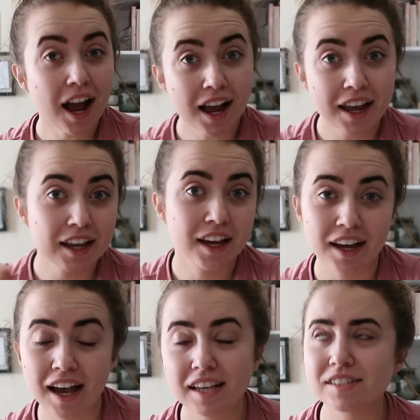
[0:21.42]
I,
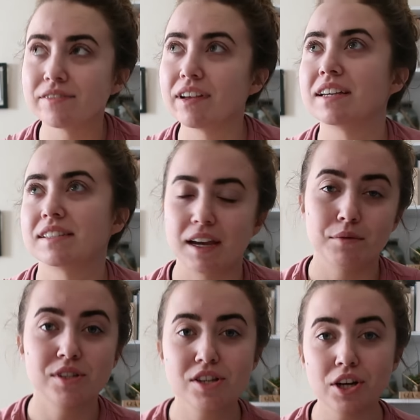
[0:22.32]
as of last
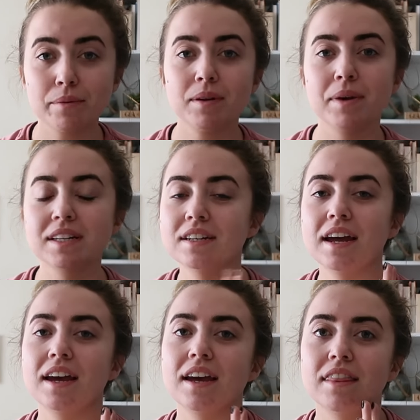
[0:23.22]
night, was determined to make
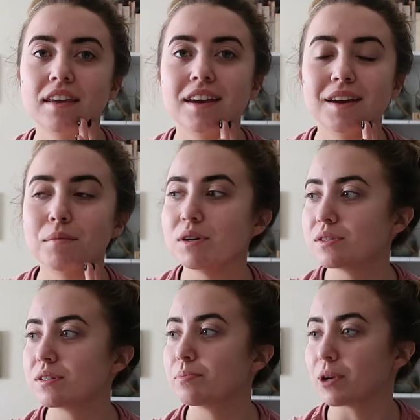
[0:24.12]
today the
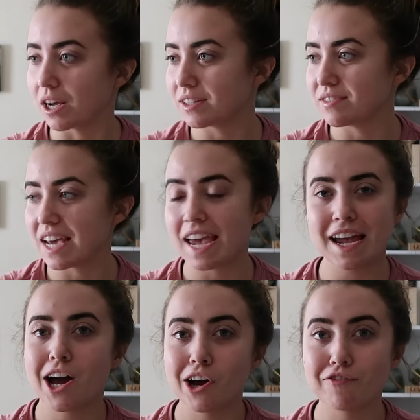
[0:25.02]
most productive
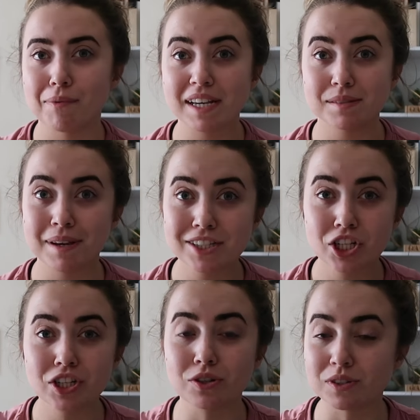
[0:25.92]
day of my
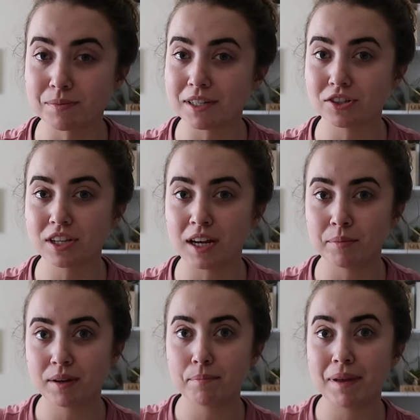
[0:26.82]
semester. This whole semester's kind
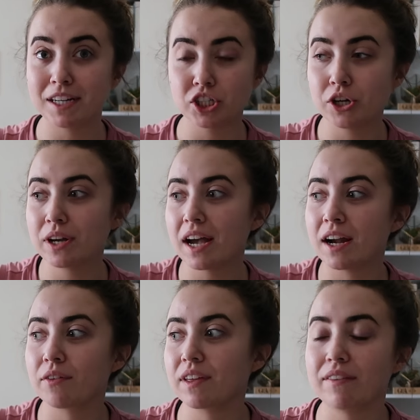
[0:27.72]
of been a joke.
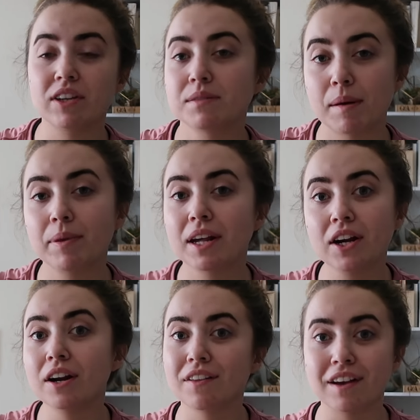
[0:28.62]
I don't think I've looked at my
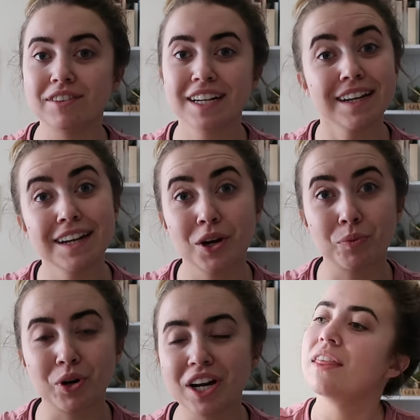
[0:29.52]
planner. I don't think I've done any
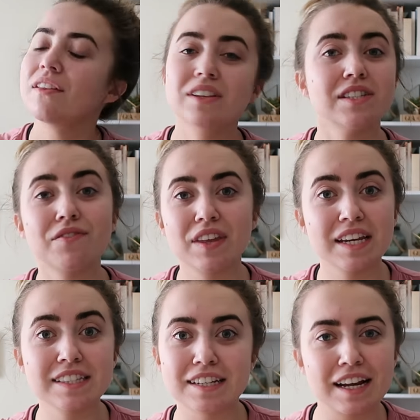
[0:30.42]
homework. The list of
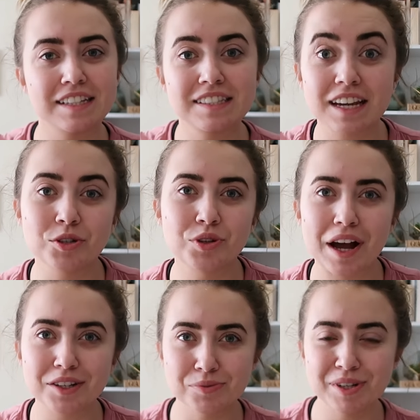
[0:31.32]
things that I had scheduled
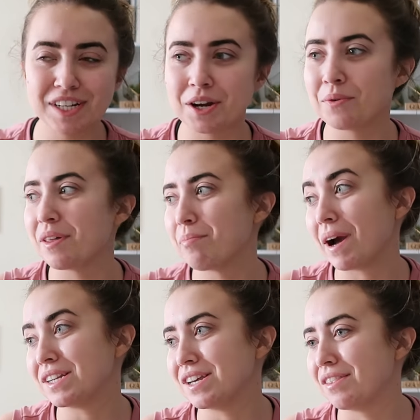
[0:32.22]
out to be done with
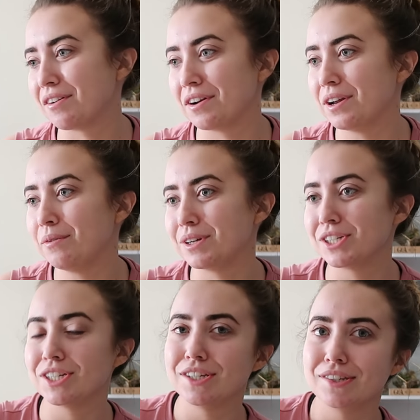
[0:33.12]
by 10.30,
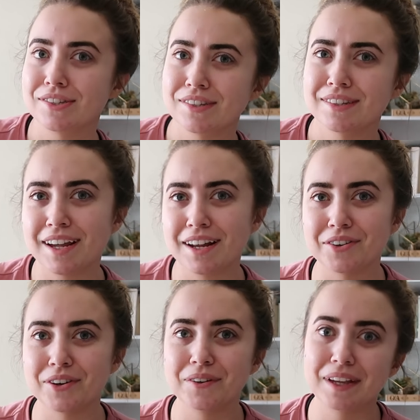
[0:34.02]
which is, I
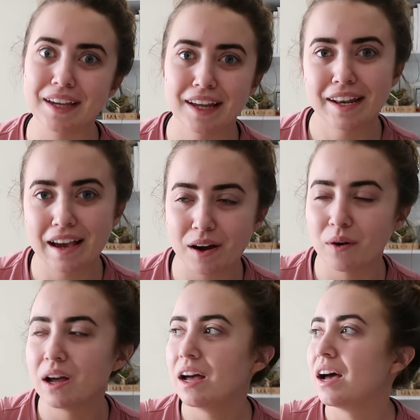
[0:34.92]
don't know, like
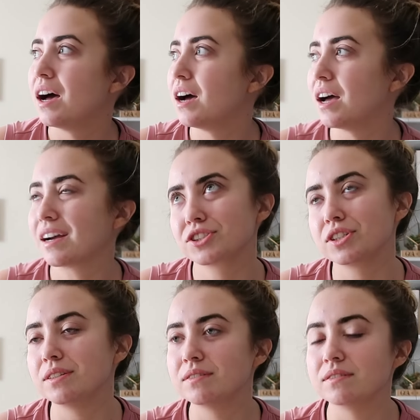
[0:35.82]
now. Uh,
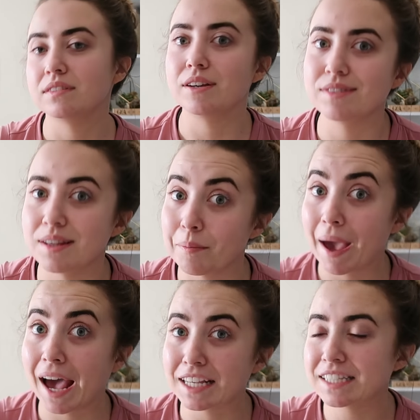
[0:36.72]
actually, that was in the
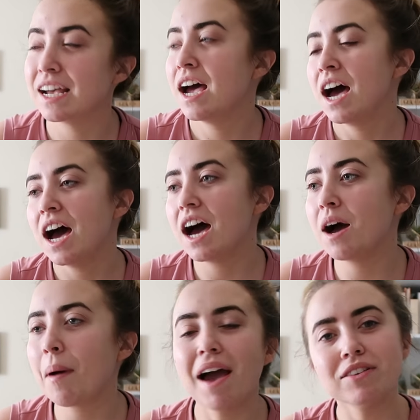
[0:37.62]
past.
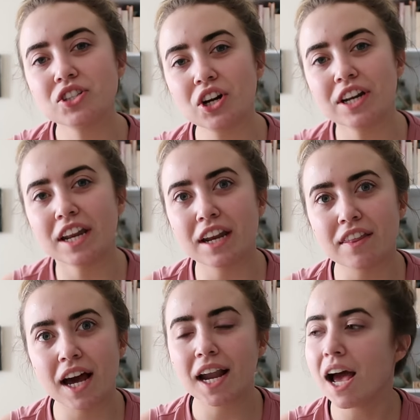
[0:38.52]
Um, I haven't started any
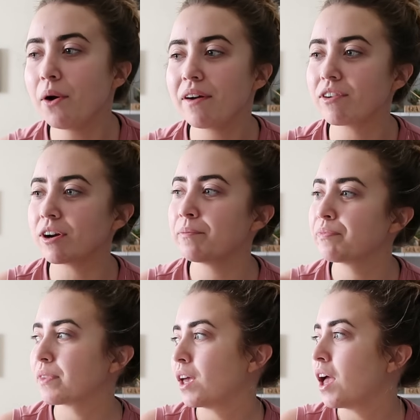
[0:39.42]
of that. However,
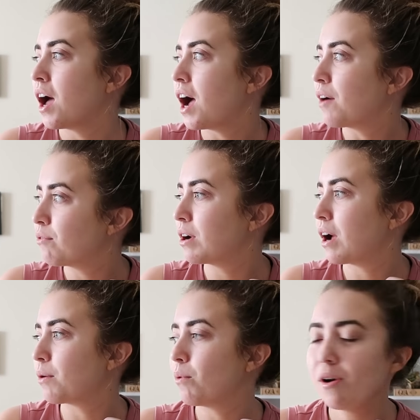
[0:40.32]
I've wor
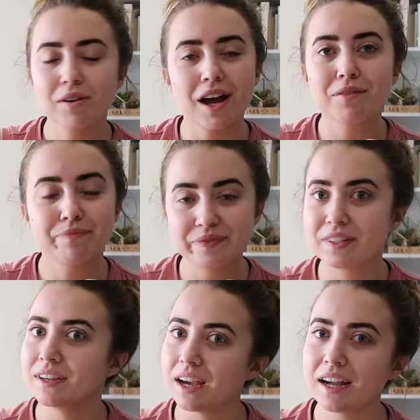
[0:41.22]
I woke, I,
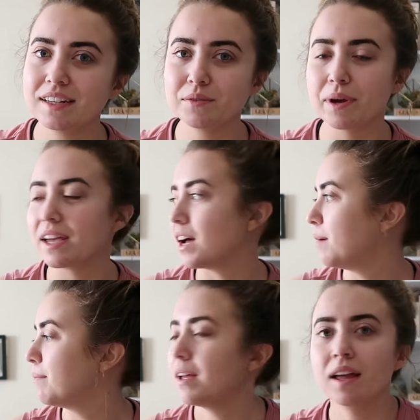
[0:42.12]
I did wake
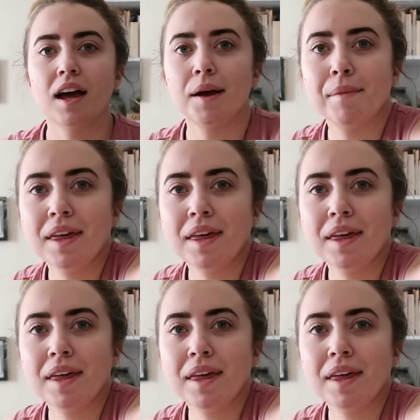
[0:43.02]
up. I